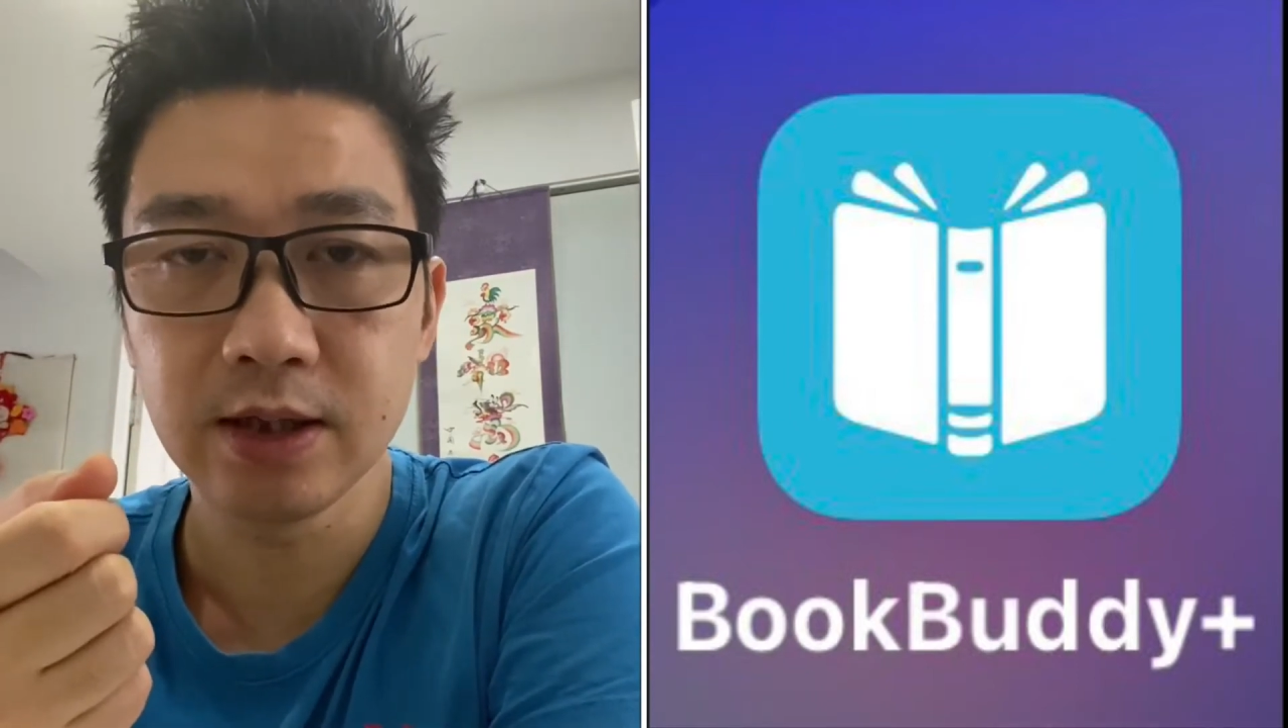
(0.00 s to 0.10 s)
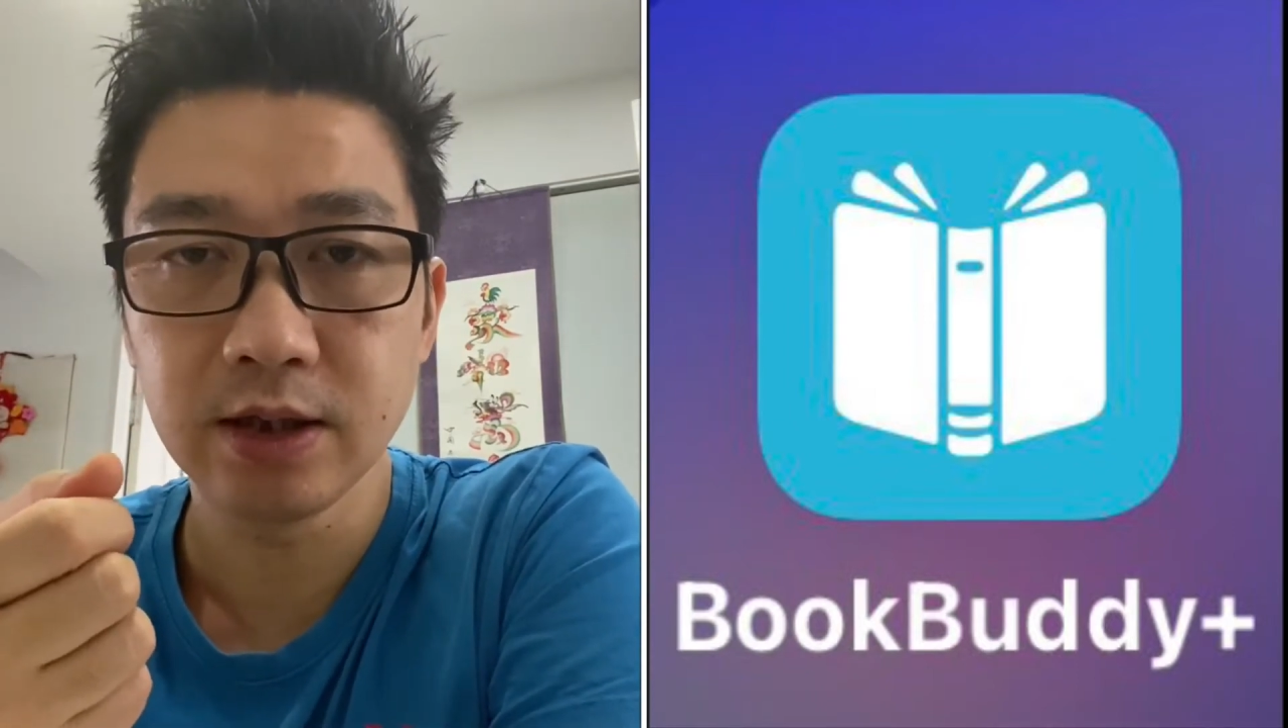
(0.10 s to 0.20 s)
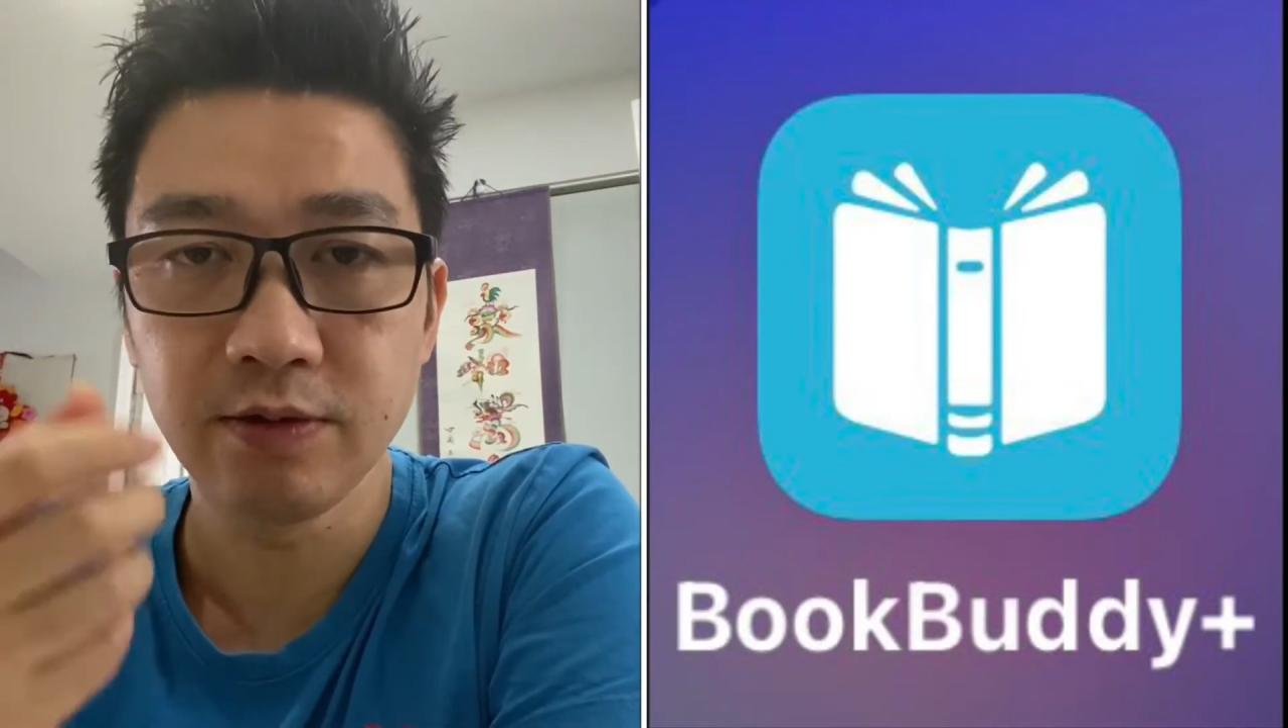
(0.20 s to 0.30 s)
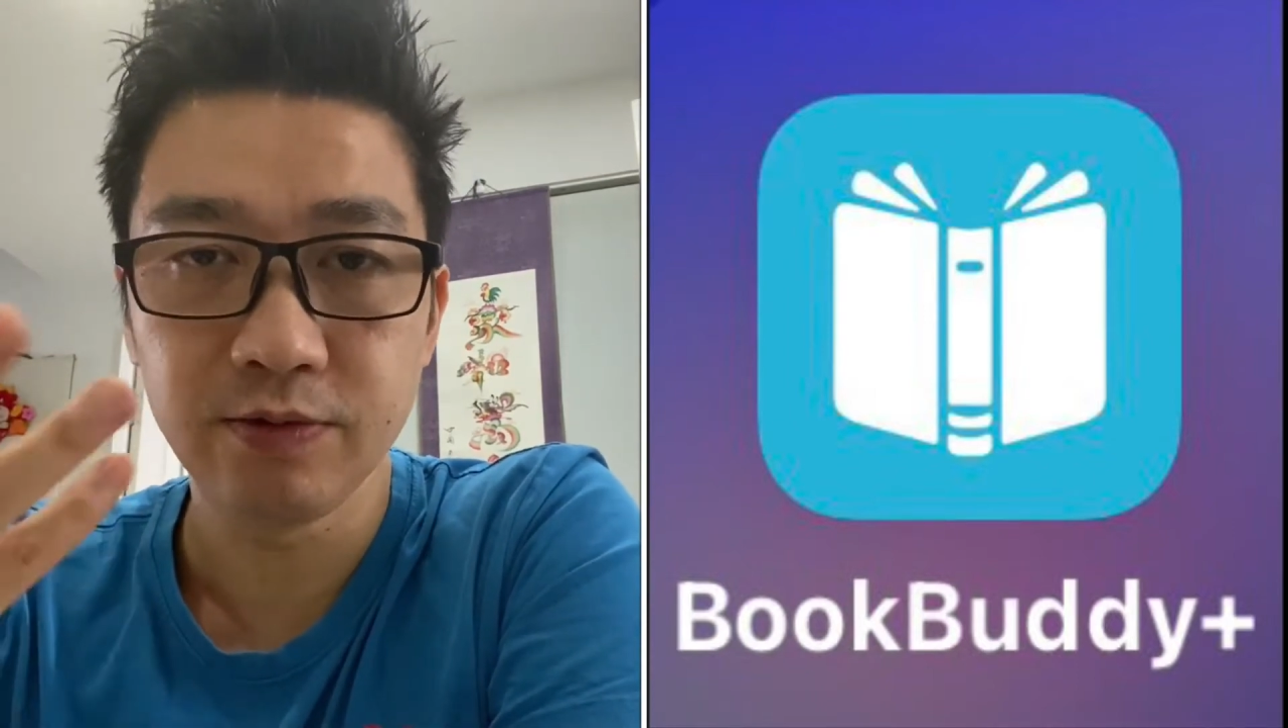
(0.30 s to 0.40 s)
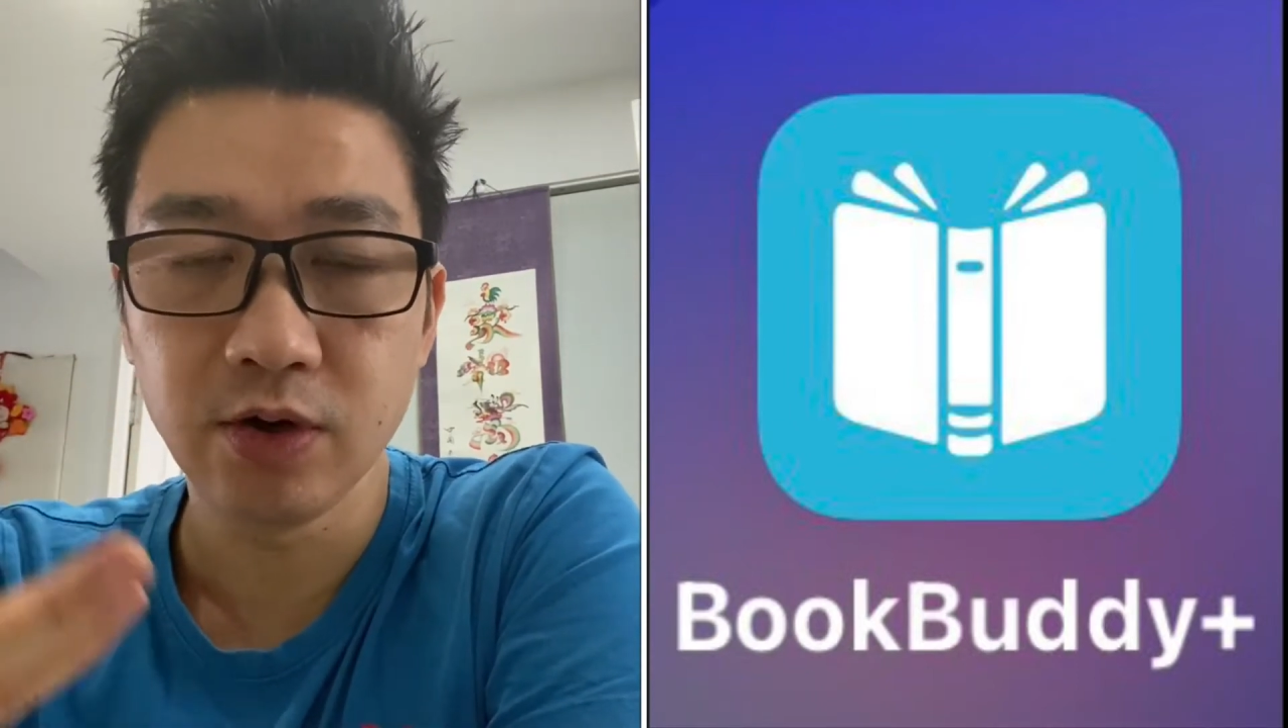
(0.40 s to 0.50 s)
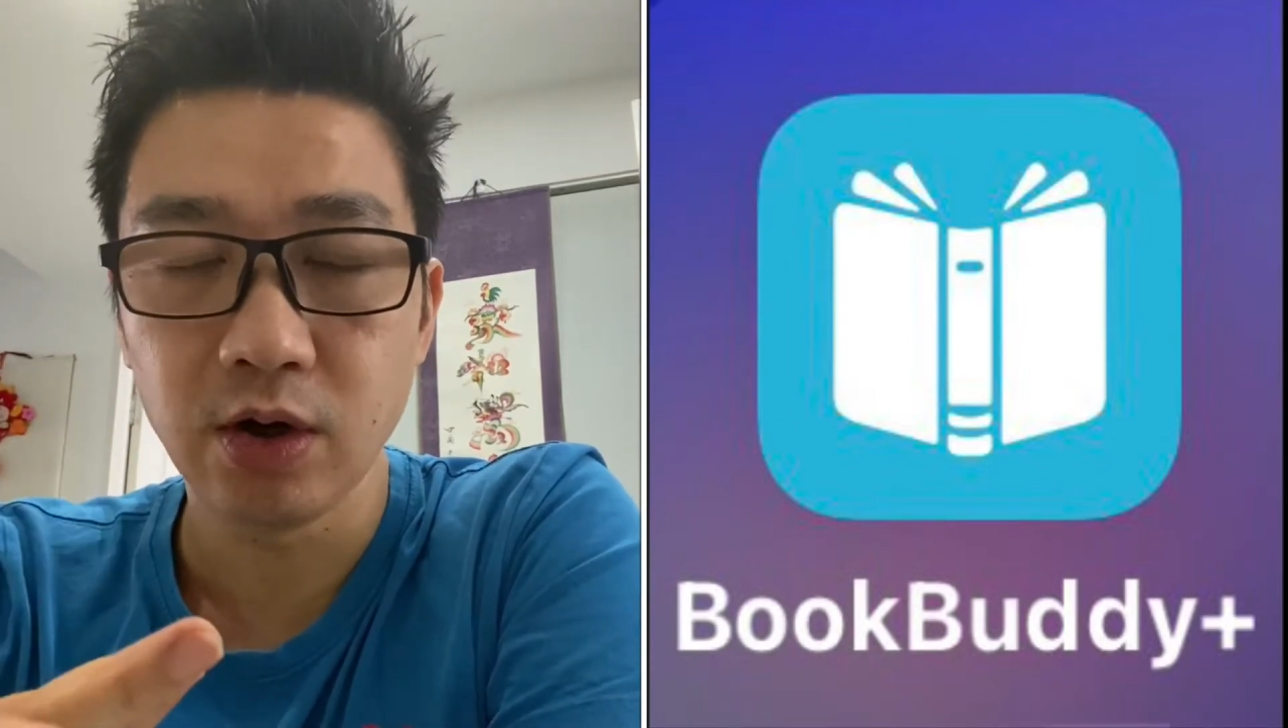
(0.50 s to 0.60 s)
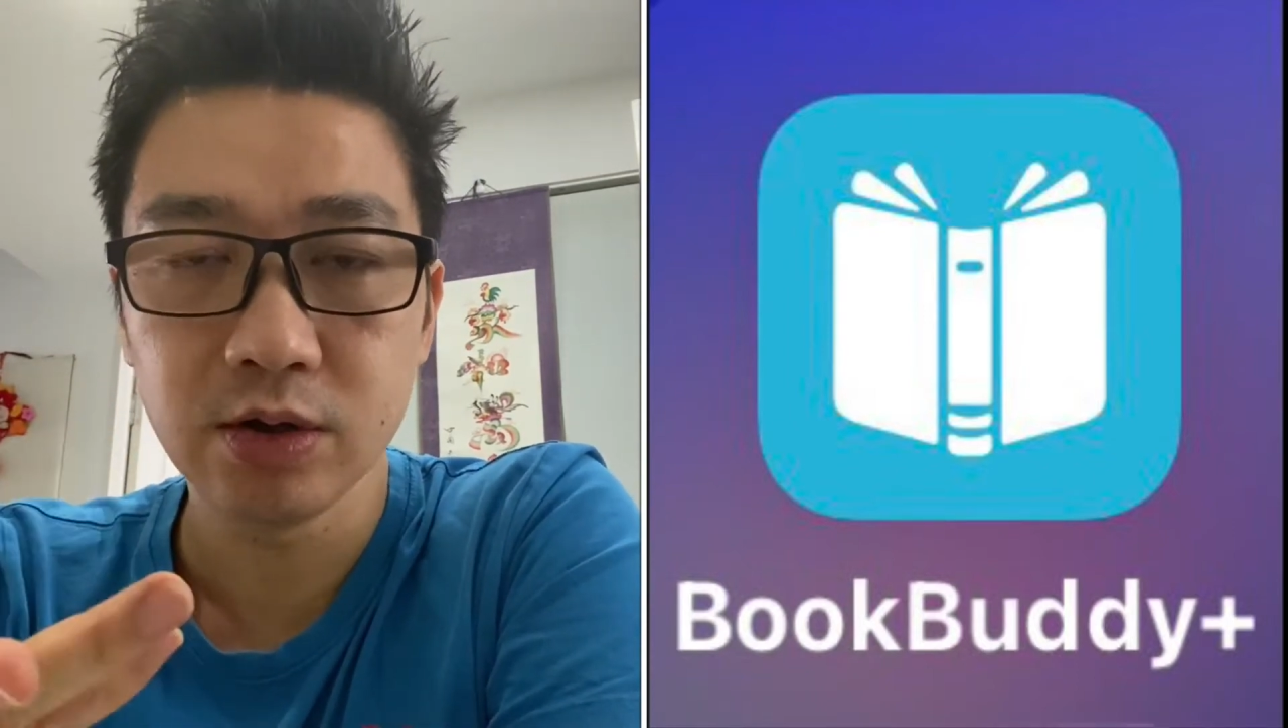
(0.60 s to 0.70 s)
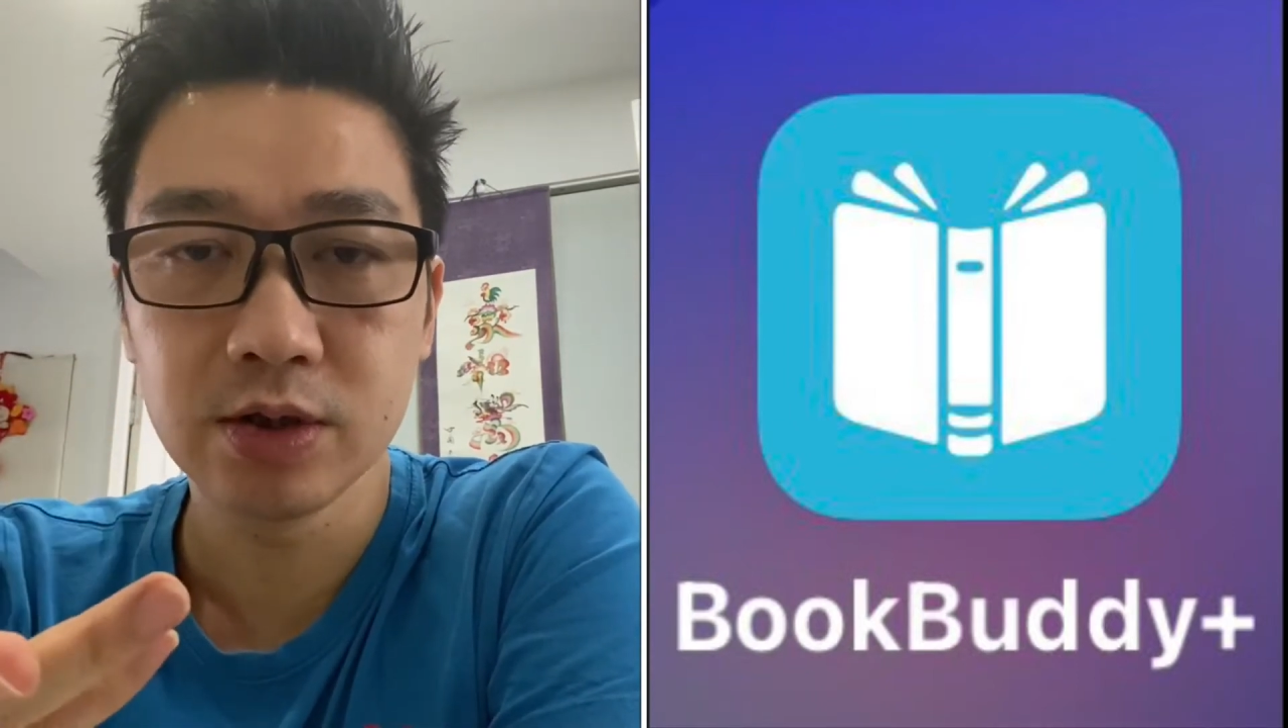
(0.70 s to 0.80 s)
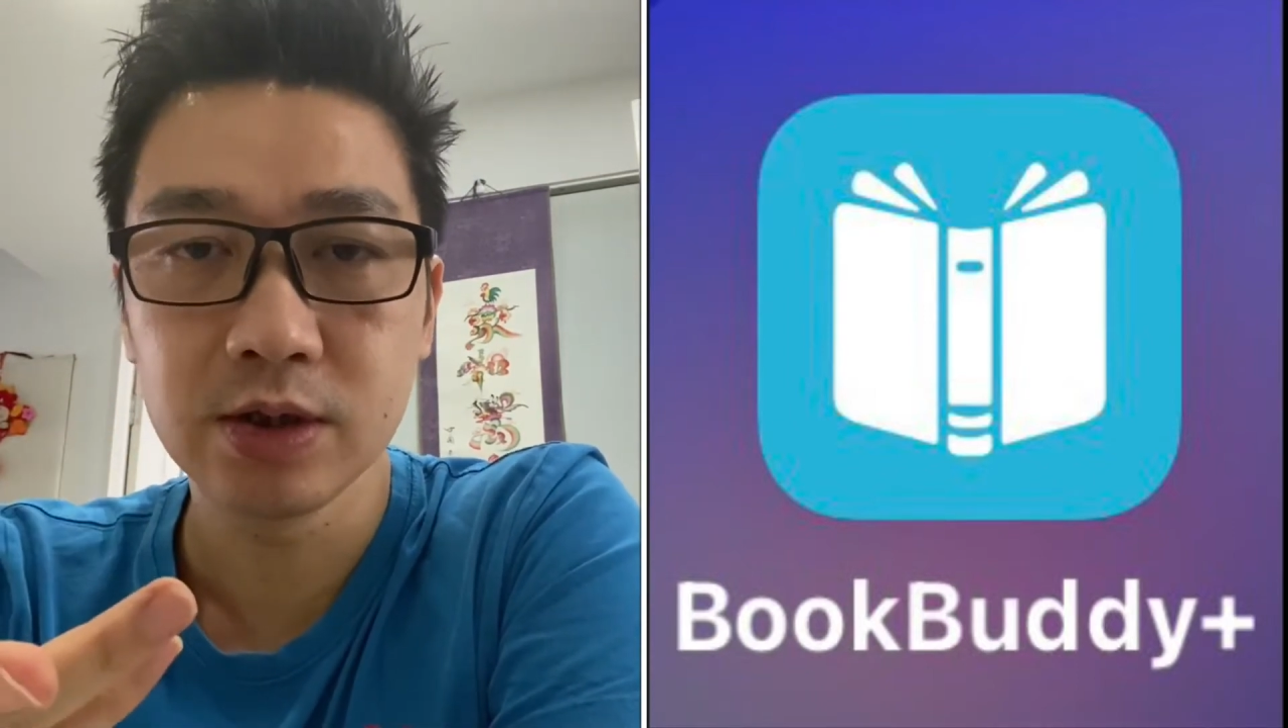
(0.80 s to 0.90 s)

that you've got